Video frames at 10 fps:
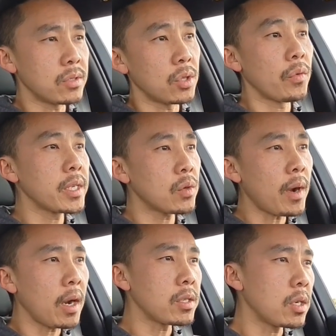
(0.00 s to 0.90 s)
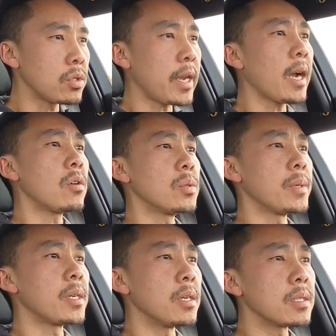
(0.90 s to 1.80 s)
So the reason why I chose Jackal is
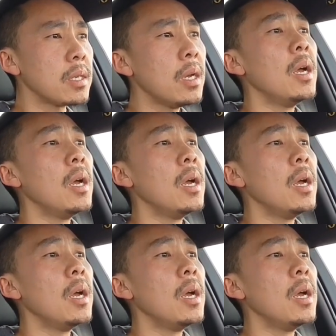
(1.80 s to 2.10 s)
because